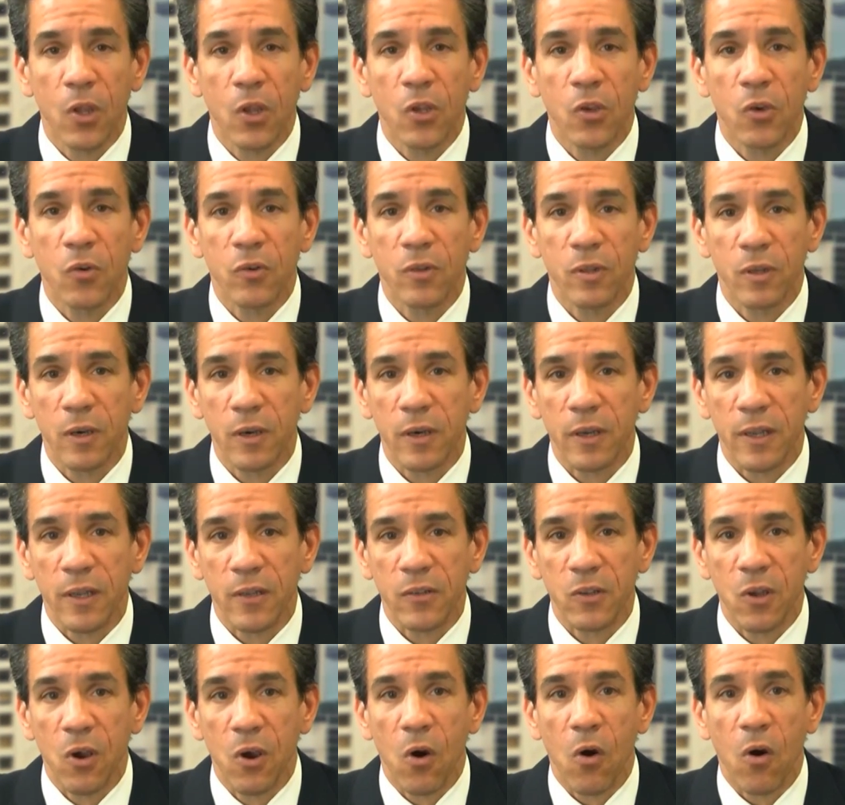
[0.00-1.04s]
Utilities
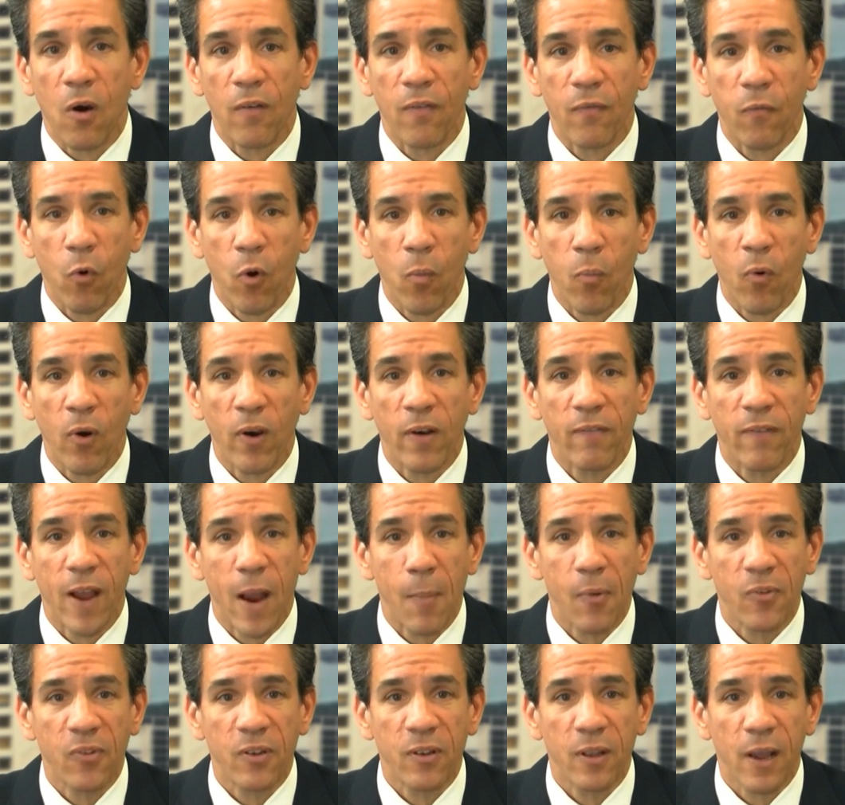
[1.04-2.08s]
are
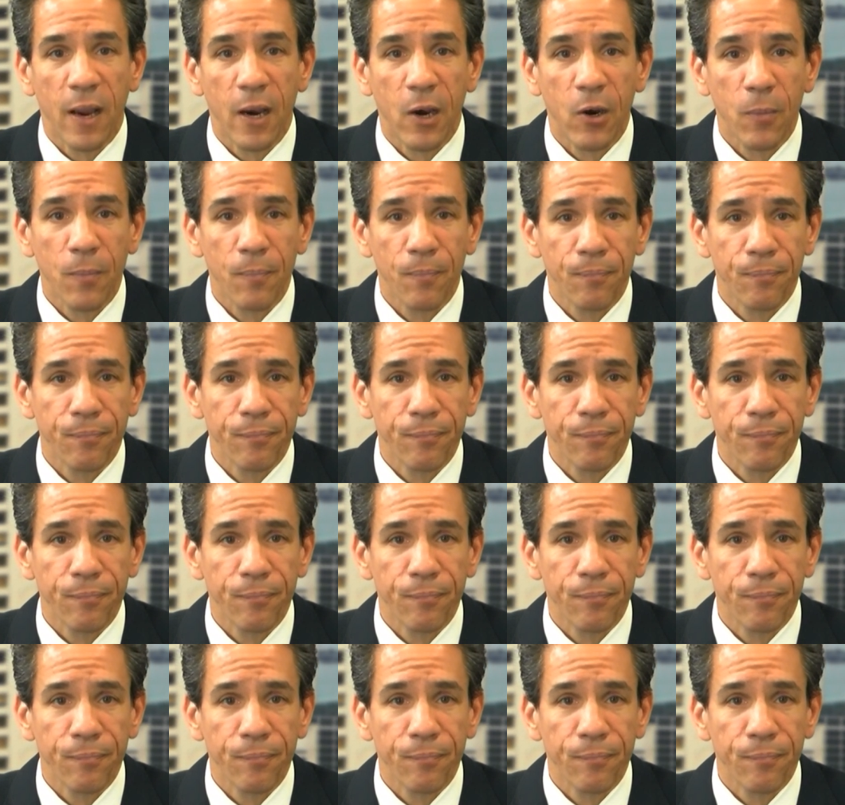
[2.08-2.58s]
4.5% higher.